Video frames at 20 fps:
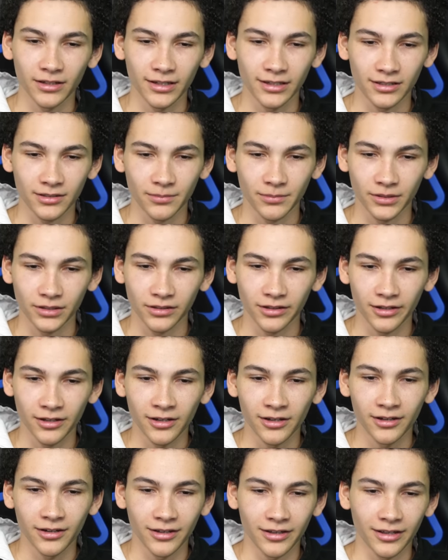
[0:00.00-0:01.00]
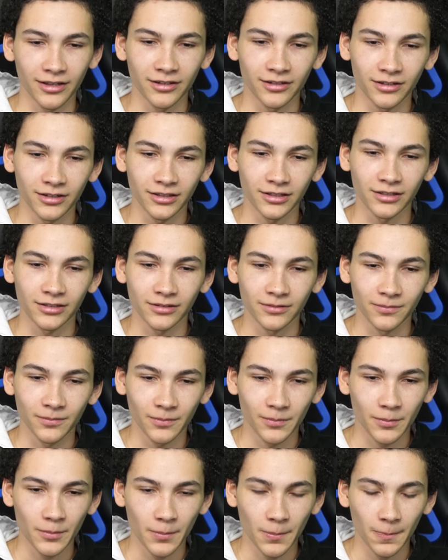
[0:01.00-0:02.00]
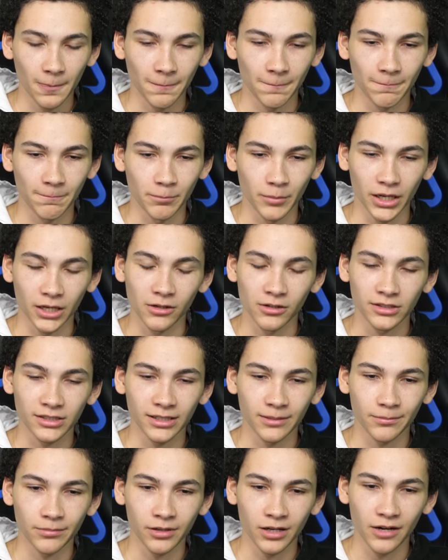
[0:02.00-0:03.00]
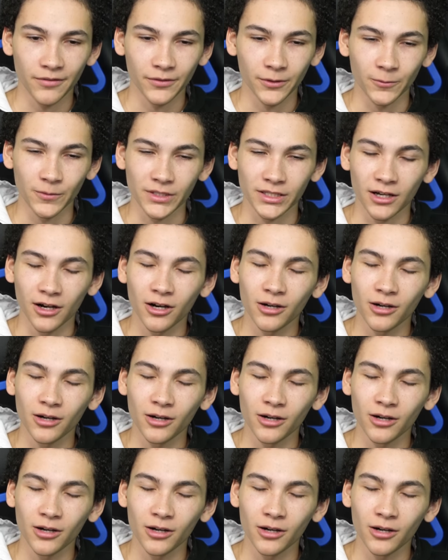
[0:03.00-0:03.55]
last month, and my all-time profit was